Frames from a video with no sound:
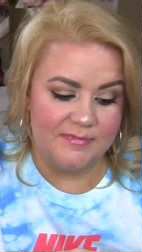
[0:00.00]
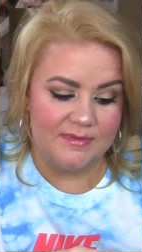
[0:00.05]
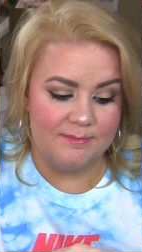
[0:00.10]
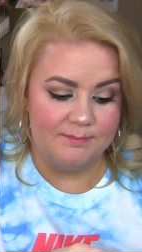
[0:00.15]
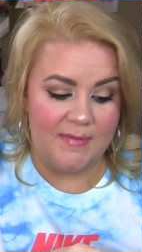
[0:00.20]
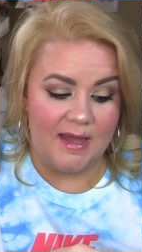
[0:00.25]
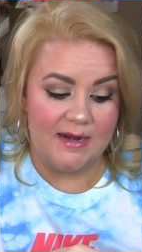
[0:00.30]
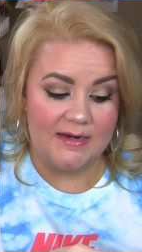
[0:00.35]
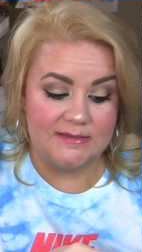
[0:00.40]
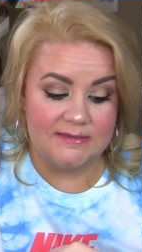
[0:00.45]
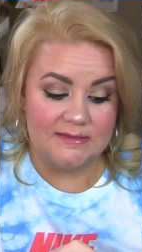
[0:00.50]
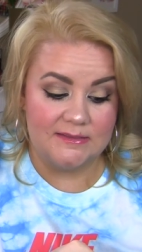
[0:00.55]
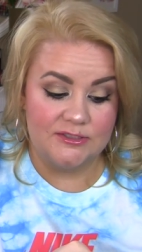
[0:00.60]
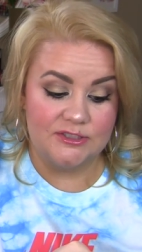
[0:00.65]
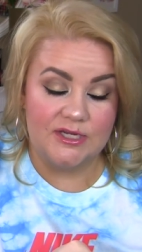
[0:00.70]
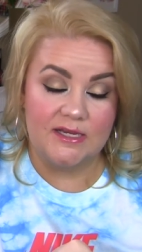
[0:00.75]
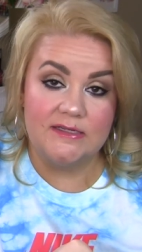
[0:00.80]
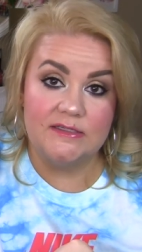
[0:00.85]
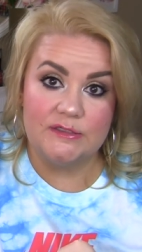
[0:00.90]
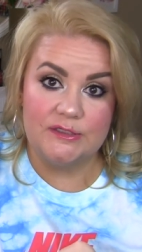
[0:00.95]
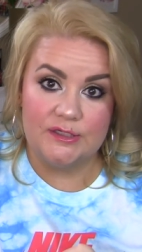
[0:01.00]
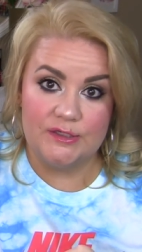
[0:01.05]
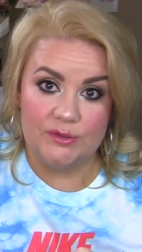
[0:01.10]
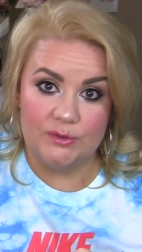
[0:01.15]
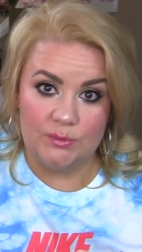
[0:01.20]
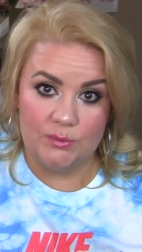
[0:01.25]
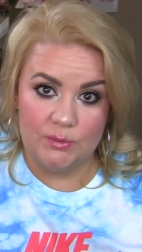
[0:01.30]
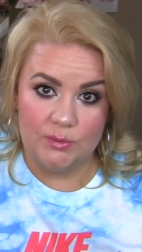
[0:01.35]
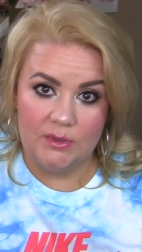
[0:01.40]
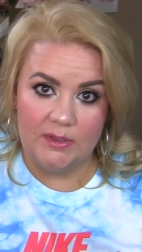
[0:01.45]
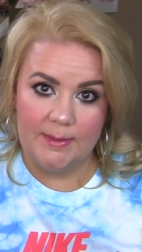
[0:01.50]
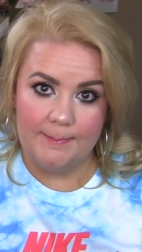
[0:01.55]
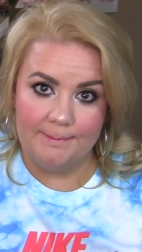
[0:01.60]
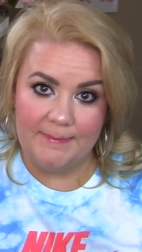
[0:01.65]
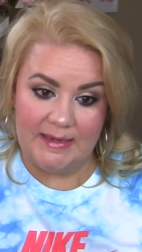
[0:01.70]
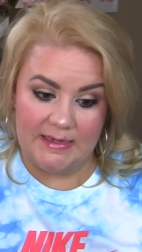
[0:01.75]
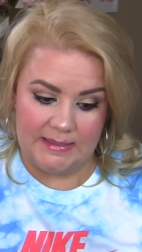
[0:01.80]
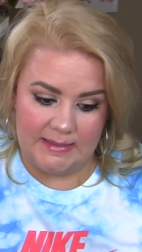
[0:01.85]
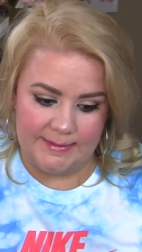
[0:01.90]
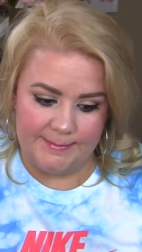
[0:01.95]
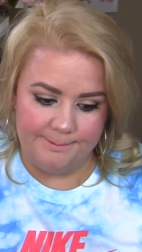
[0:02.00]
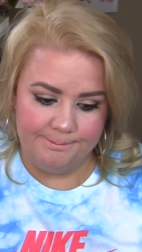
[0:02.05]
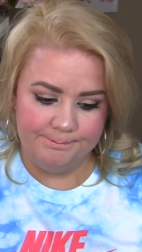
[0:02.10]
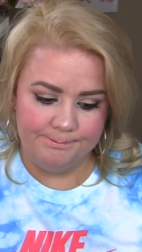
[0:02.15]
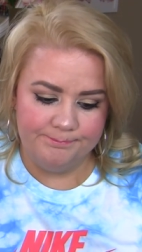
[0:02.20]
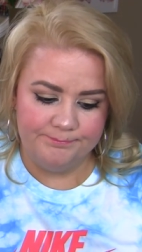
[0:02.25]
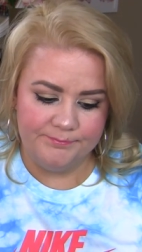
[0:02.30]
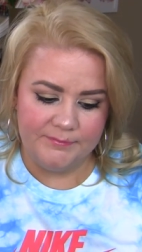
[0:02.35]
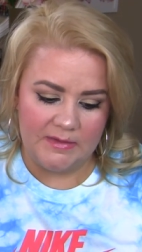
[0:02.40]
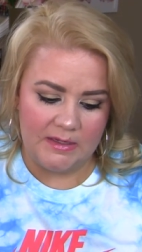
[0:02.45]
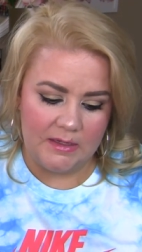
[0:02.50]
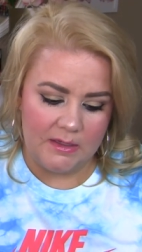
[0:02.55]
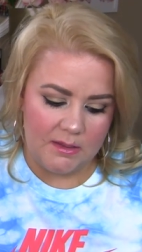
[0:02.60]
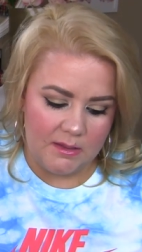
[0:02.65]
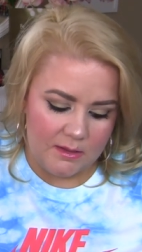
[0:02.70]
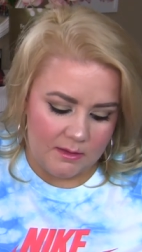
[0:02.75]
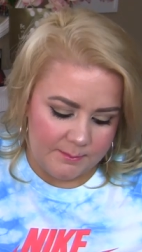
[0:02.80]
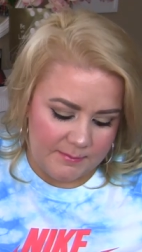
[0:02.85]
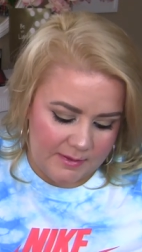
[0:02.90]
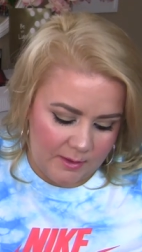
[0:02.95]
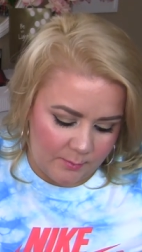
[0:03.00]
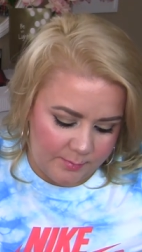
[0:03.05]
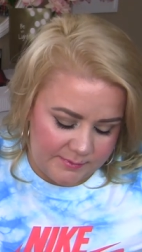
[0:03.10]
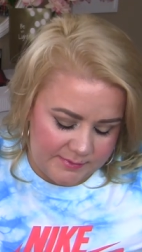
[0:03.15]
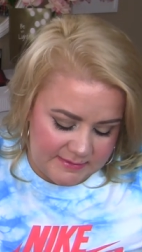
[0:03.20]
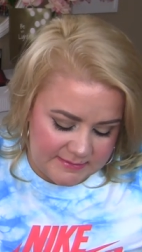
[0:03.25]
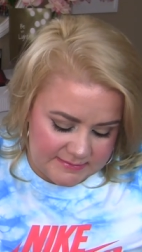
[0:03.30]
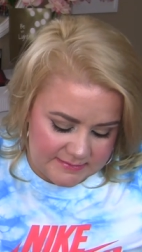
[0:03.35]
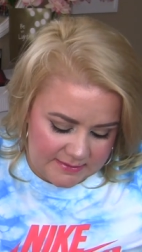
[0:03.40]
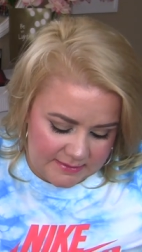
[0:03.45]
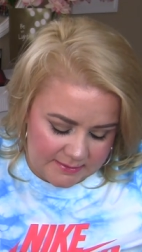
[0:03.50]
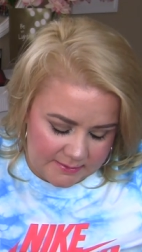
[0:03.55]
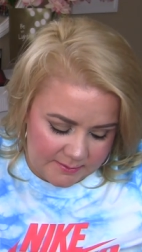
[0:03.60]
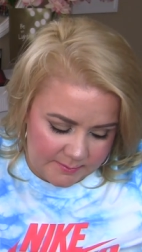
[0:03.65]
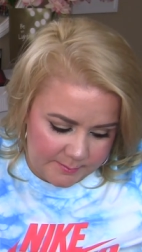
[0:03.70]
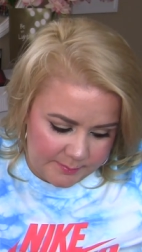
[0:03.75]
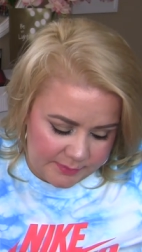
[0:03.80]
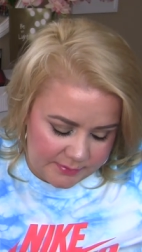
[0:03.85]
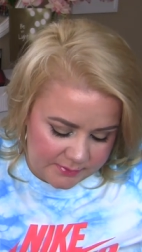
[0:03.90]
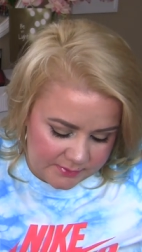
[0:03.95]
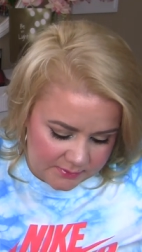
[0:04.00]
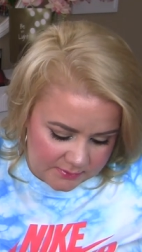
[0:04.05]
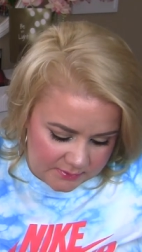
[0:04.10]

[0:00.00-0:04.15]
Mine is in the shade 2, medium. Let me open this up.